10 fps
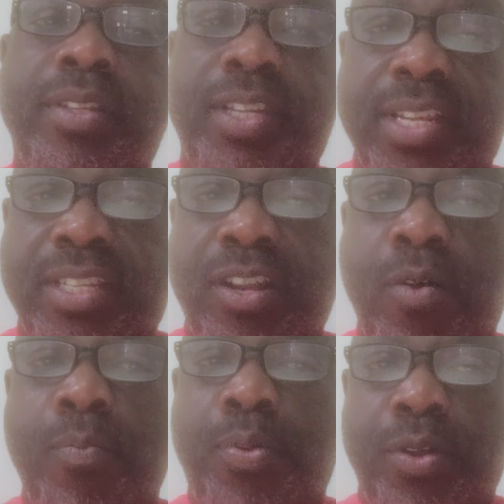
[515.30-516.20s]
Just
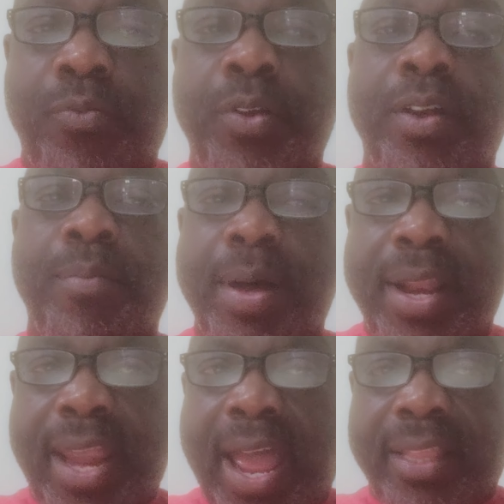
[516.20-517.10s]
don't put real
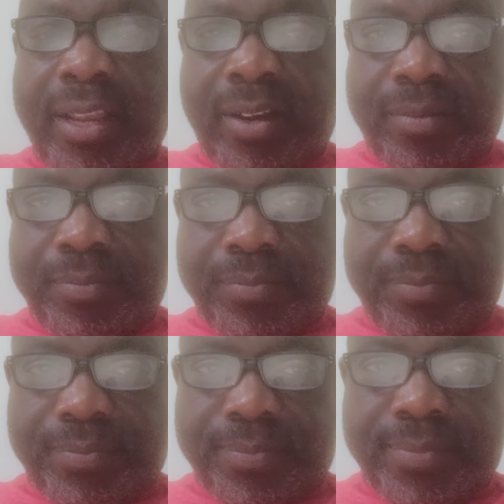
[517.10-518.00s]
money out there.
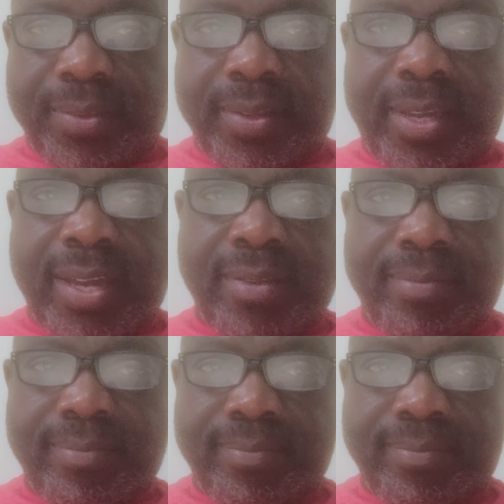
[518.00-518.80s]
Okay?